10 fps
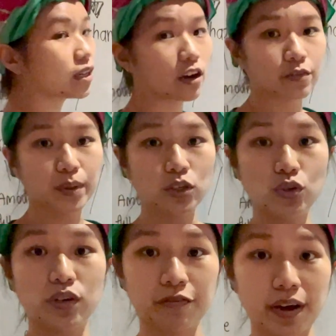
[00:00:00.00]
the government
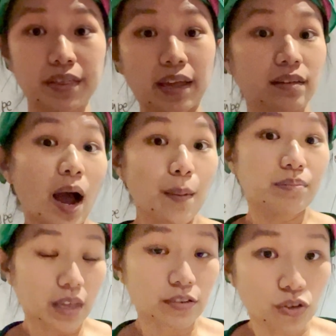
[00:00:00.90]
to define that?
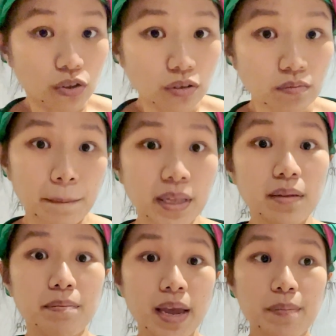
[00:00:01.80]
That's good, but
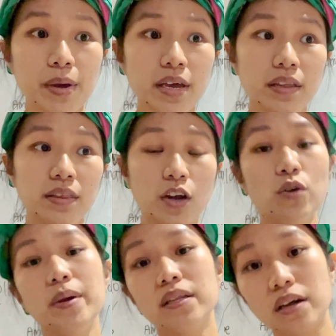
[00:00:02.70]
maybe there could
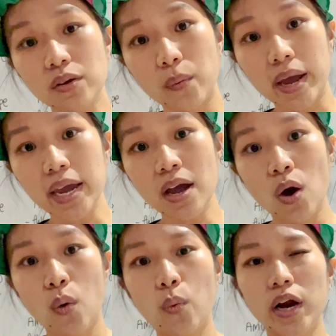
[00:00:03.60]
be another way
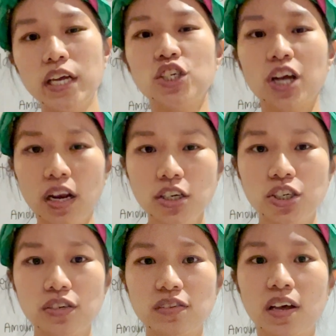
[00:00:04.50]
where it
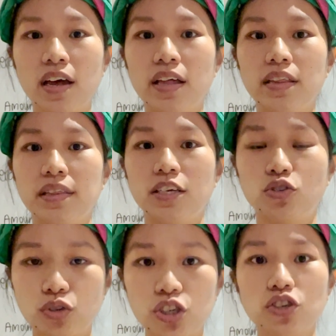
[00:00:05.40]
challenges the
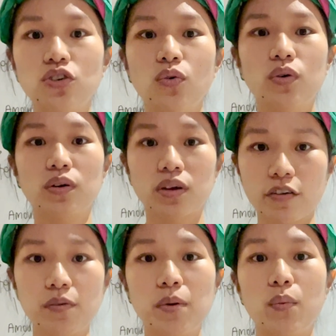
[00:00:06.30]
traditional
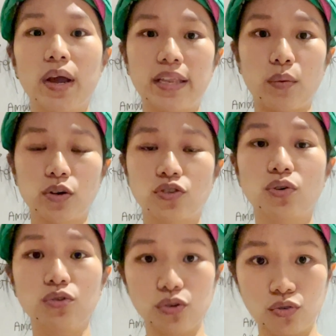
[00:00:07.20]
government way that we're
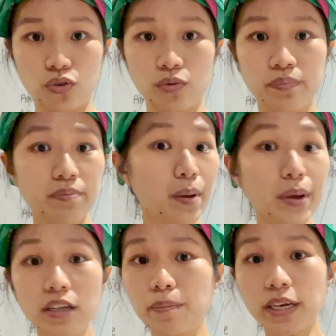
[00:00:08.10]
so used to. Maybe
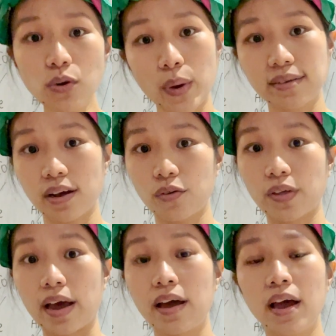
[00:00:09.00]
there are better ways out
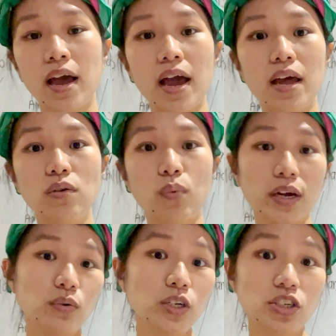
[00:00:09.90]
there. And why
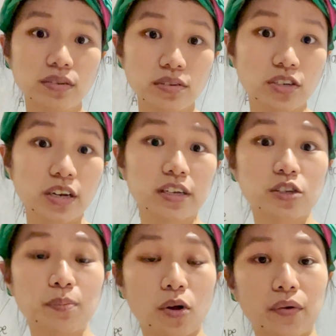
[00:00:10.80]
don't we just start
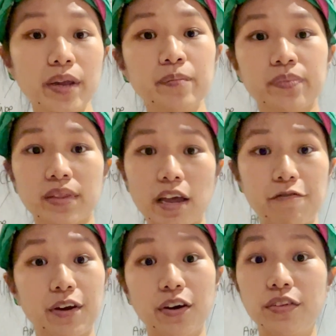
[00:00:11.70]
exploring and
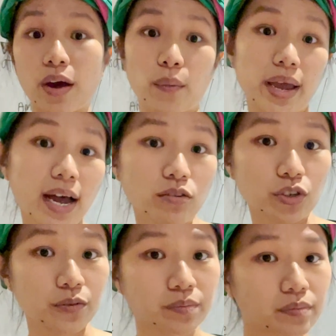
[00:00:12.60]
figure that way out?